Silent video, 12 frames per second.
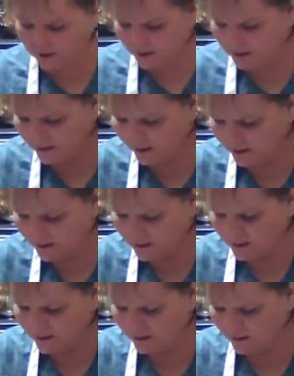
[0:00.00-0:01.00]
it
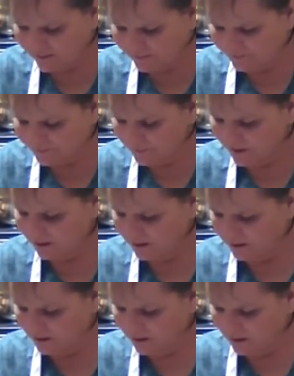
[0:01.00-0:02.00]
takes,
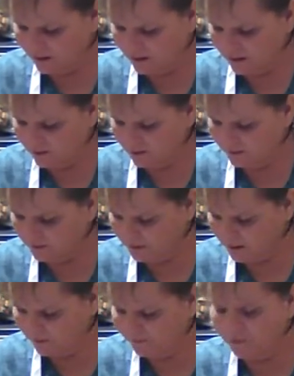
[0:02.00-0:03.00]
I don't
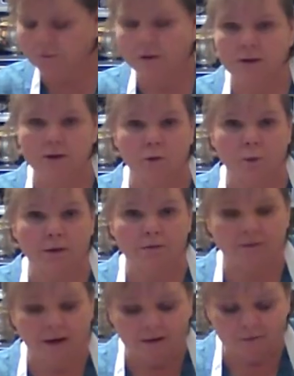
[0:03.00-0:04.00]
know, 15 to
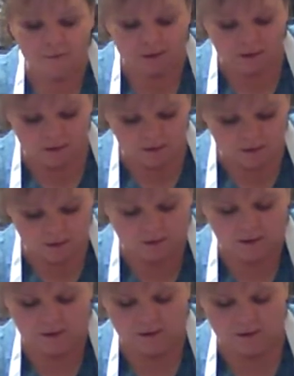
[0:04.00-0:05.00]
25 minutes to
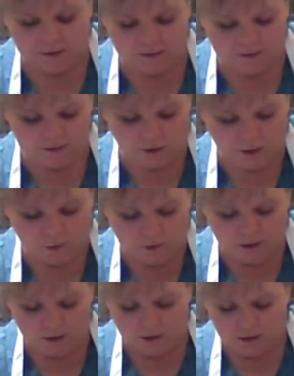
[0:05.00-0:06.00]
cook this. So,
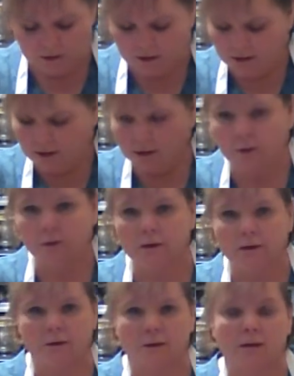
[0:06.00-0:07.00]
you know,
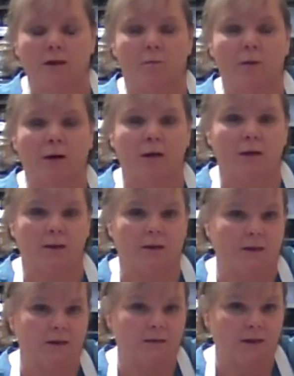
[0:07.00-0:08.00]
it's gonna come out at
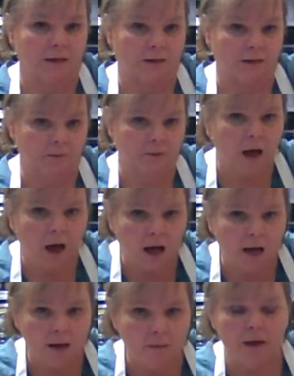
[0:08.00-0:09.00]
the exact same
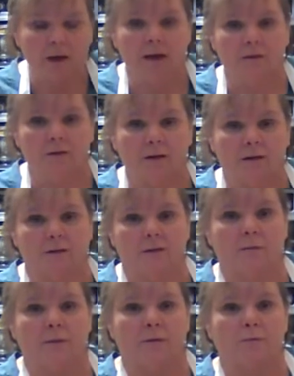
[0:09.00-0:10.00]
time, and everything's
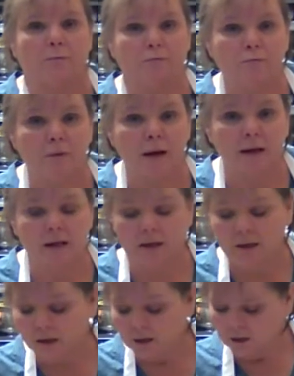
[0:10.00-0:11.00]
gonna be ready.
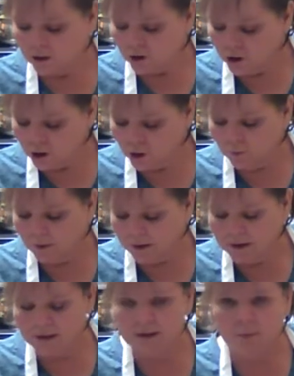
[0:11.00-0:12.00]
Super
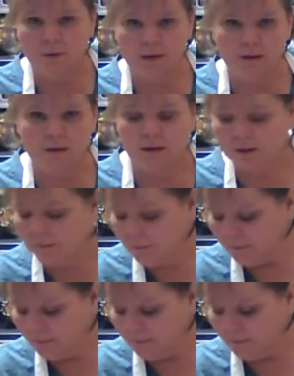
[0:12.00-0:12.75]
easy peasy.